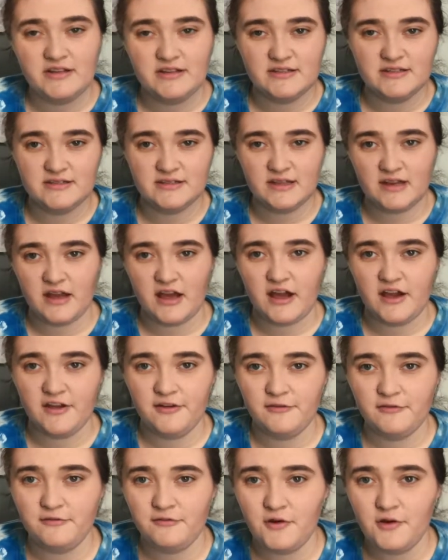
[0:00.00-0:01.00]
It is an
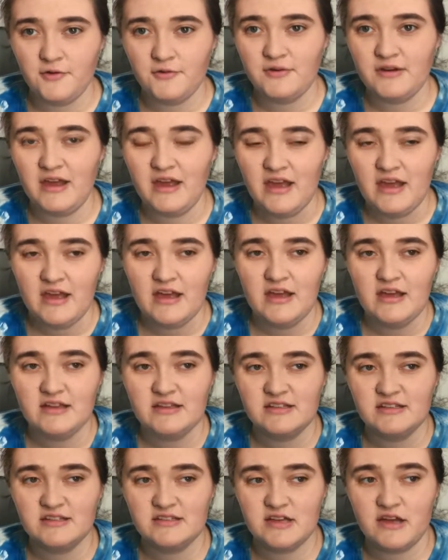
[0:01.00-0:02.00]
iPhone
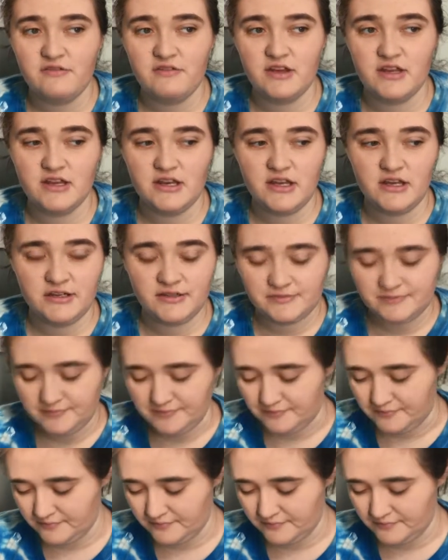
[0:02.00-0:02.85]
7S,